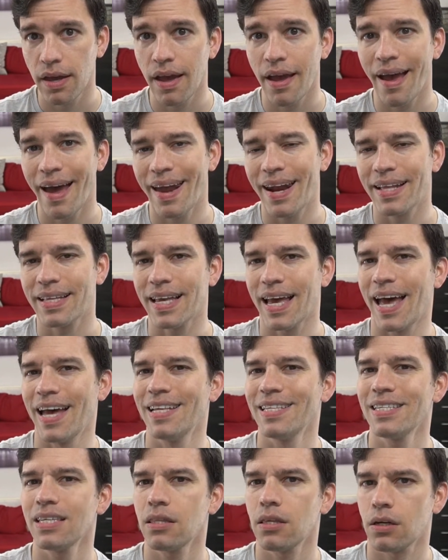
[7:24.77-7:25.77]
And at the
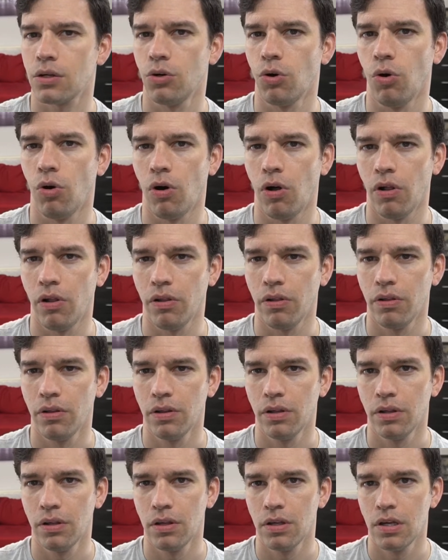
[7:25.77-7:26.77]
end of the call,
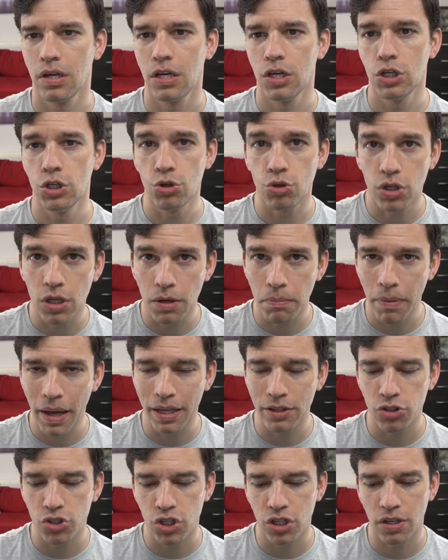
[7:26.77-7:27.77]
you can
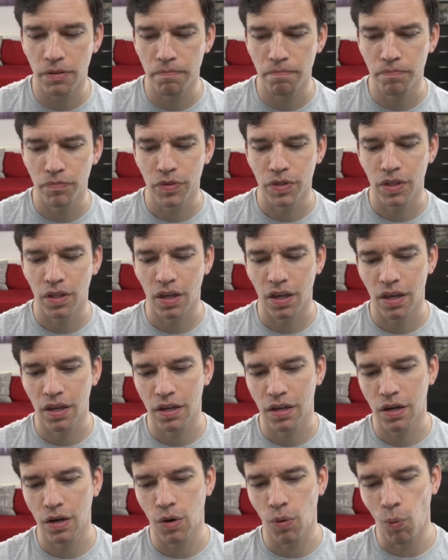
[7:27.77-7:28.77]
mention,
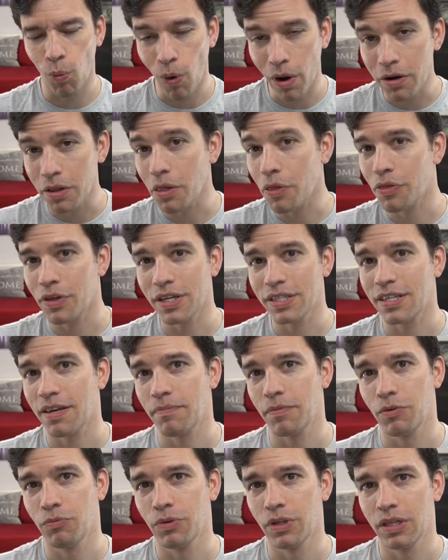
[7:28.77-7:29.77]
one of the things I've
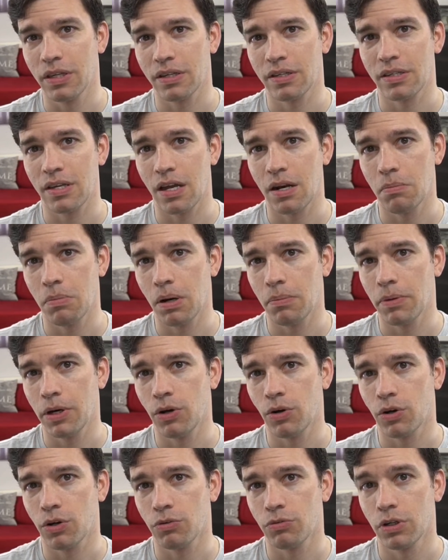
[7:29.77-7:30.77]
been really excited about my
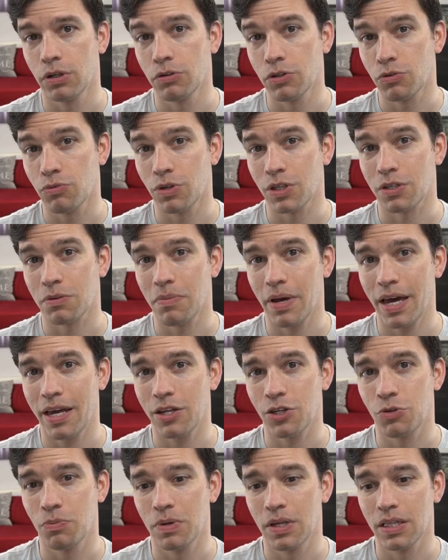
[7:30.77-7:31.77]
whole career is risk
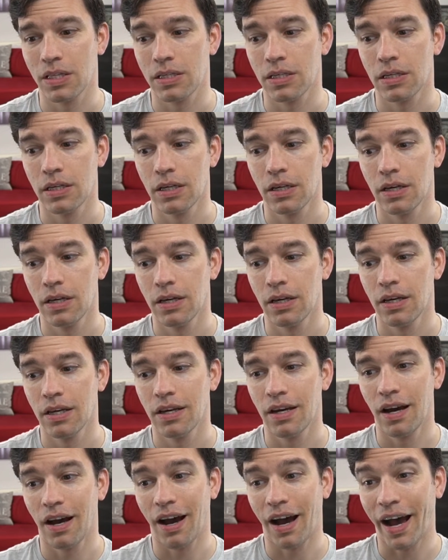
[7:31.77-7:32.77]
management.
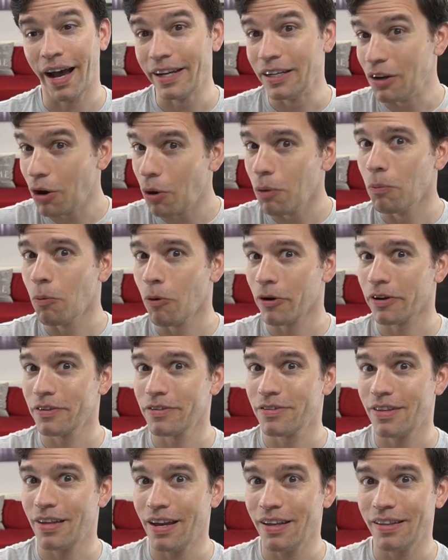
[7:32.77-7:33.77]
I know Morgan
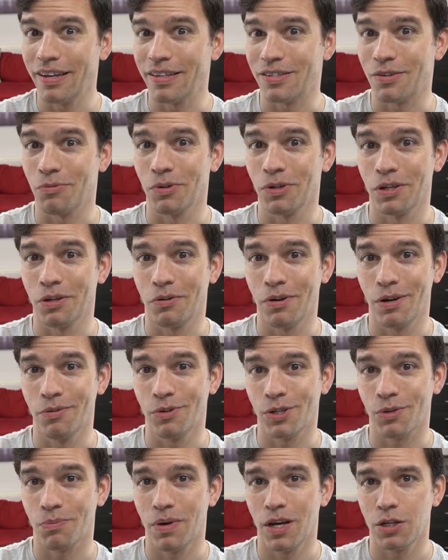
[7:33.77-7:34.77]
Stanley has a really great
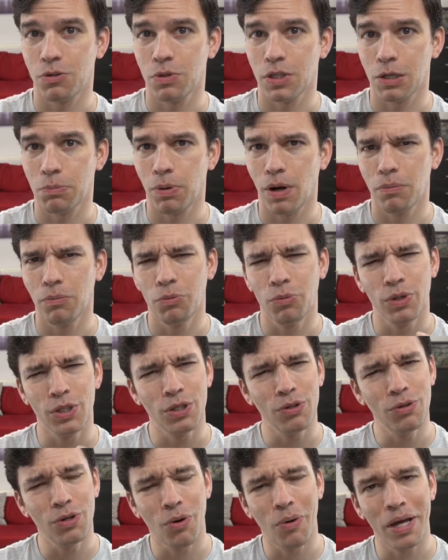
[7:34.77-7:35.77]
risk management department. Would
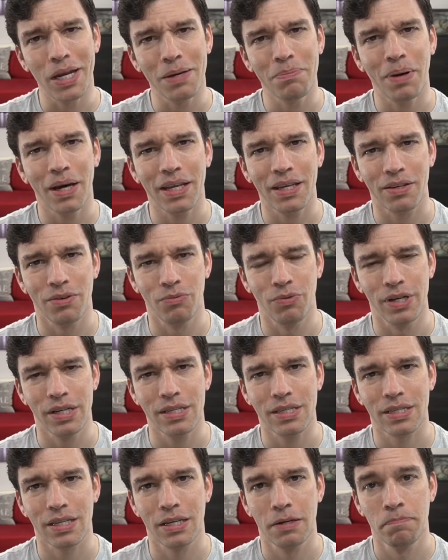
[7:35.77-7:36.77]
you know anybody in
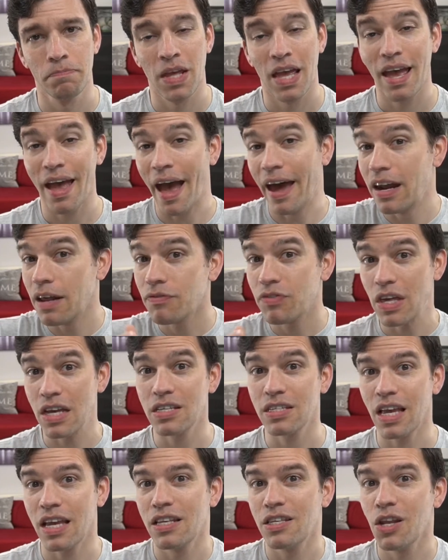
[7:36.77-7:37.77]
risk? And if they
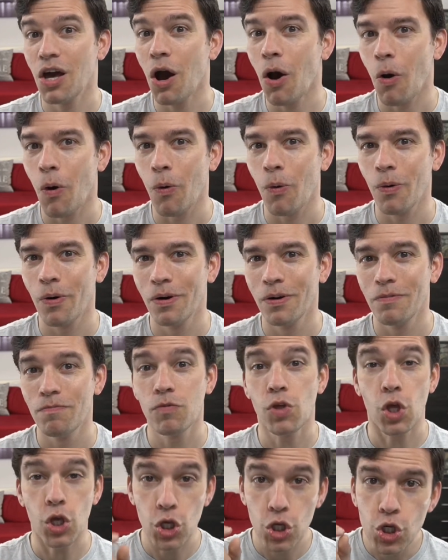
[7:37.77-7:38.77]
say no,
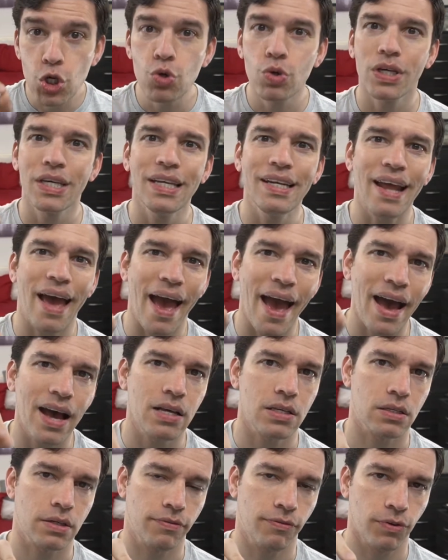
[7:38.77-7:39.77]
you can
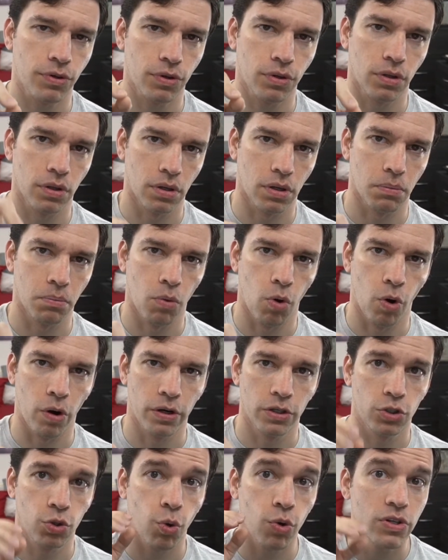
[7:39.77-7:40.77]
ask for a little more
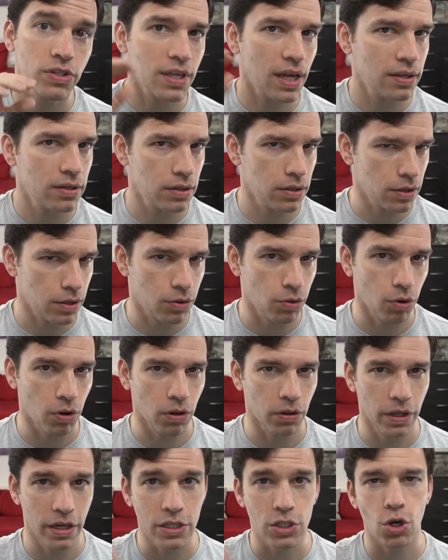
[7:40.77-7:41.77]
towards the end of the
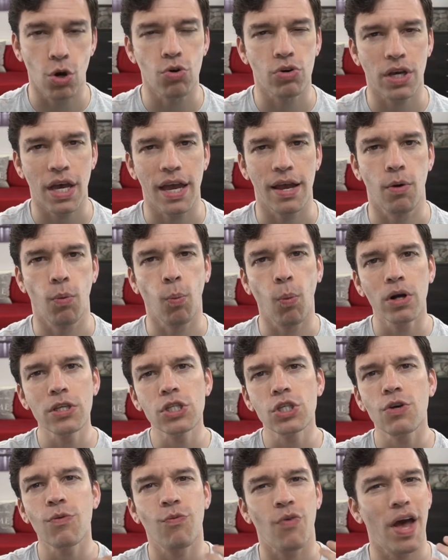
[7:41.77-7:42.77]
call. It's okay. Once
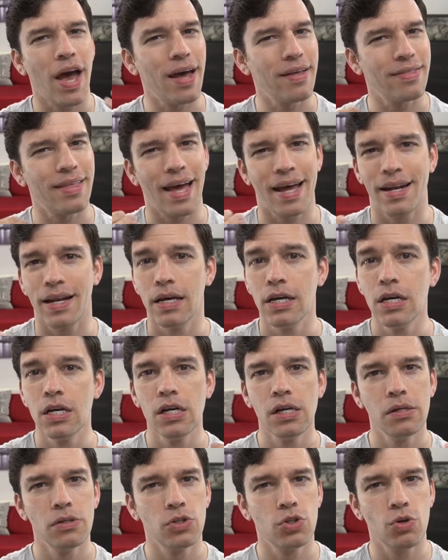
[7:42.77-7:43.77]
you've had that
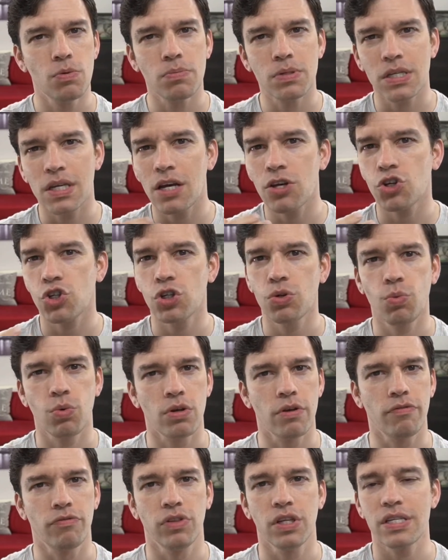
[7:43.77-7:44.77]
Zoom session where
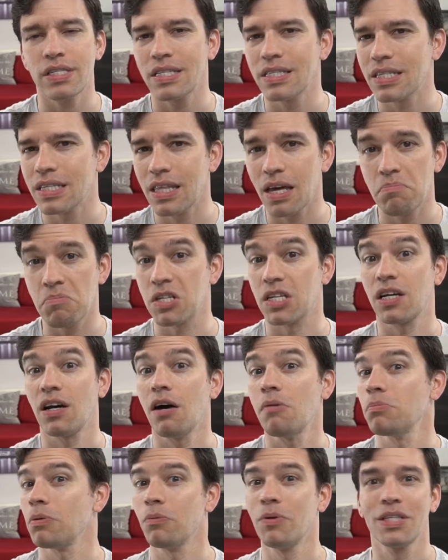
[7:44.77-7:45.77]
you've listened to them and
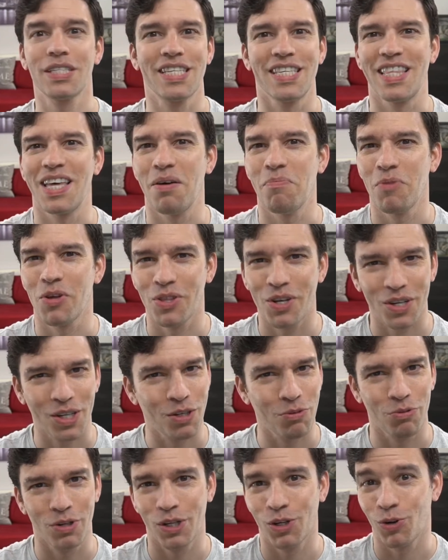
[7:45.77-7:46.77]
complimented them on their
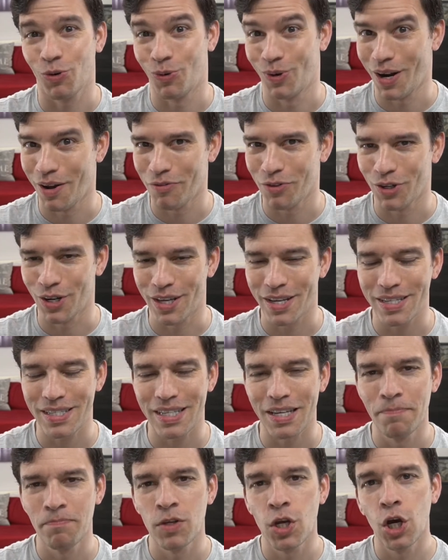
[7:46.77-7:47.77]
career or whatever it is,
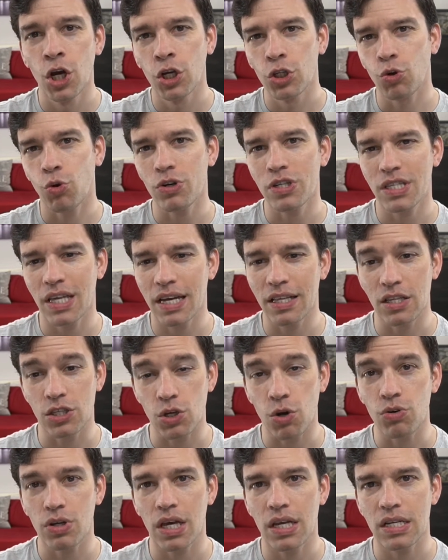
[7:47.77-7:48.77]
towards the end, it's
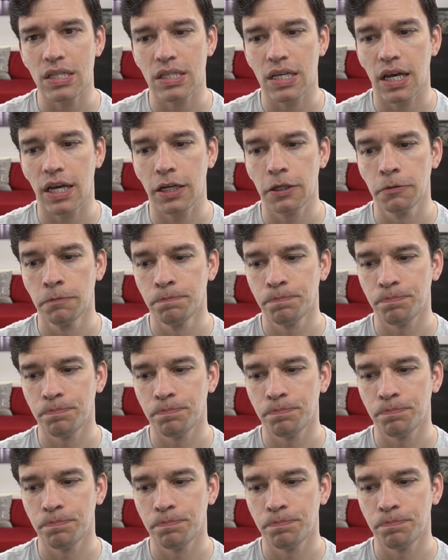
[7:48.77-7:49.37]
okay to say,